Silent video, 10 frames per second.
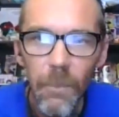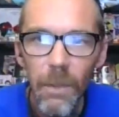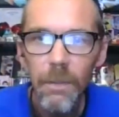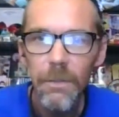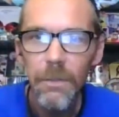
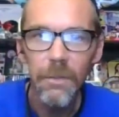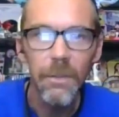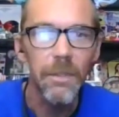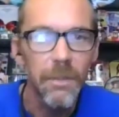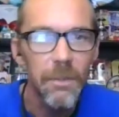So yes,
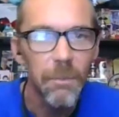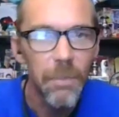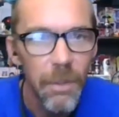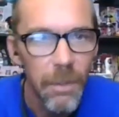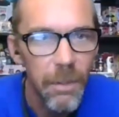it's a
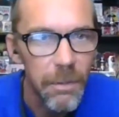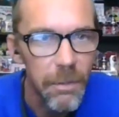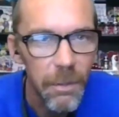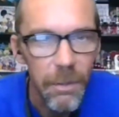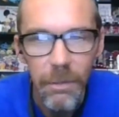Pocahontas
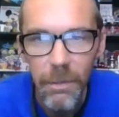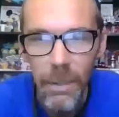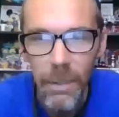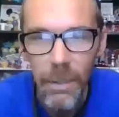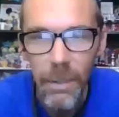doll. I
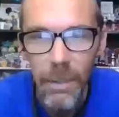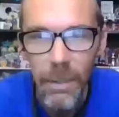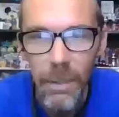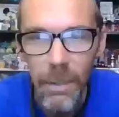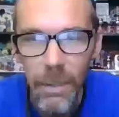got so much
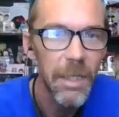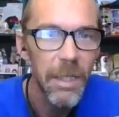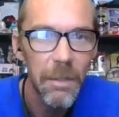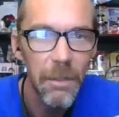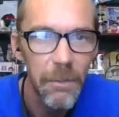stuff back
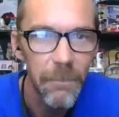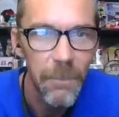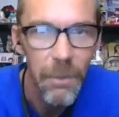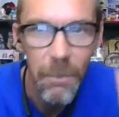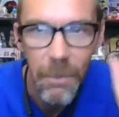there, I don't even
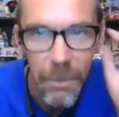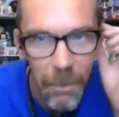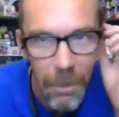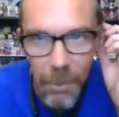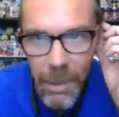know what's going
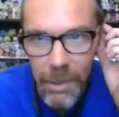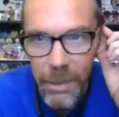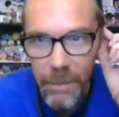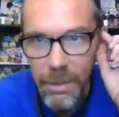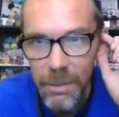on back there
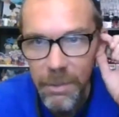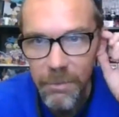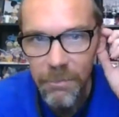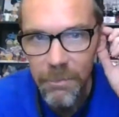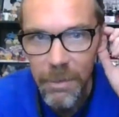myself.
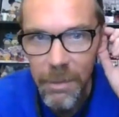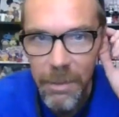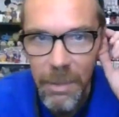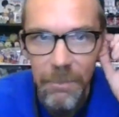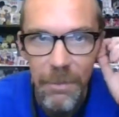I
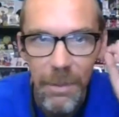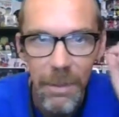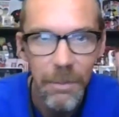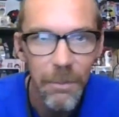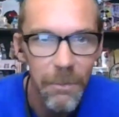definitely need to
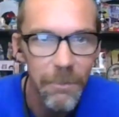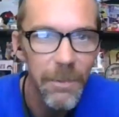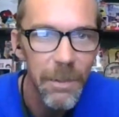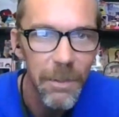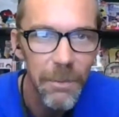do a
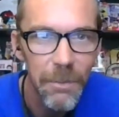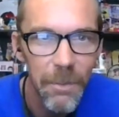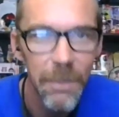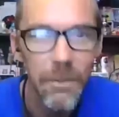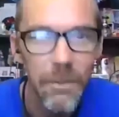video so I
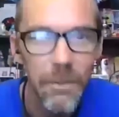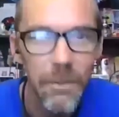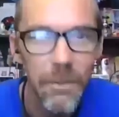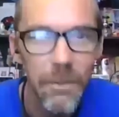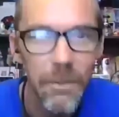know what's
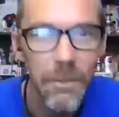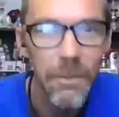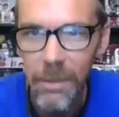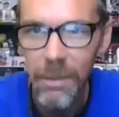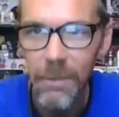going on back
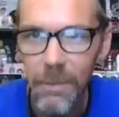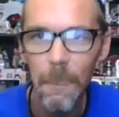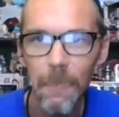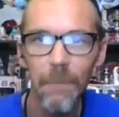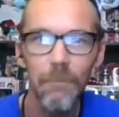there.
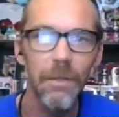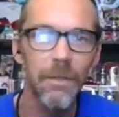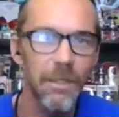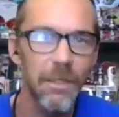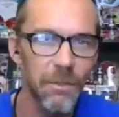And
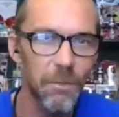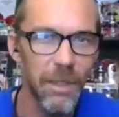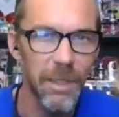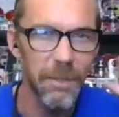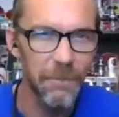that's just what I
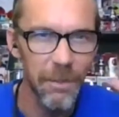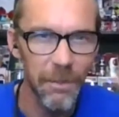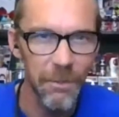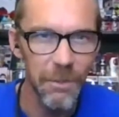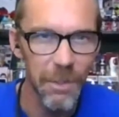can fit on the
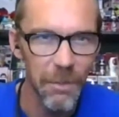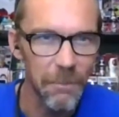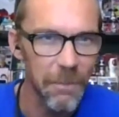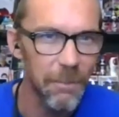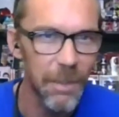shelves. I
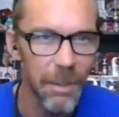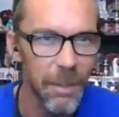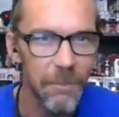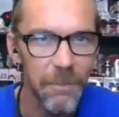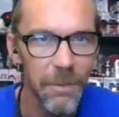mean, I have
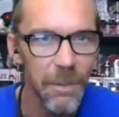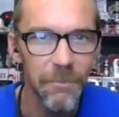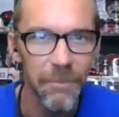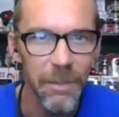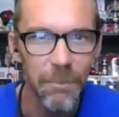stuff
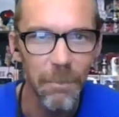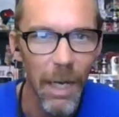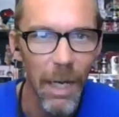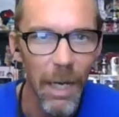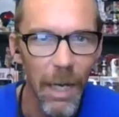that's
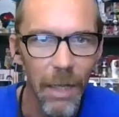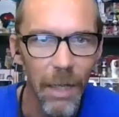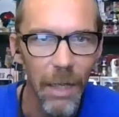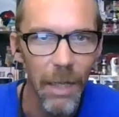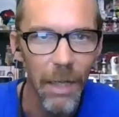piled up
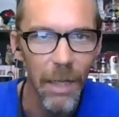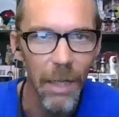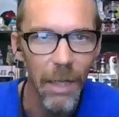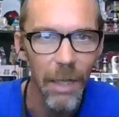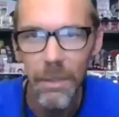all over the
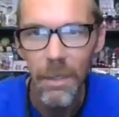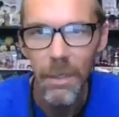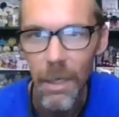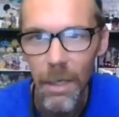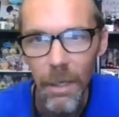place
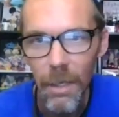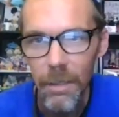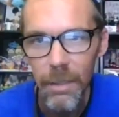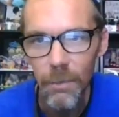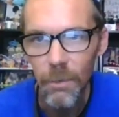
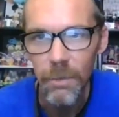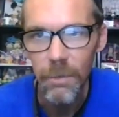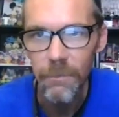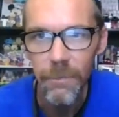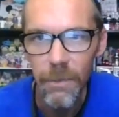that won't
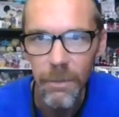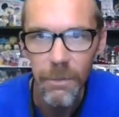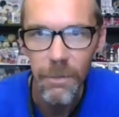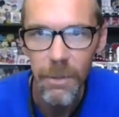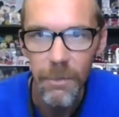even fit on the
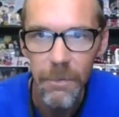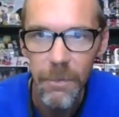shelves.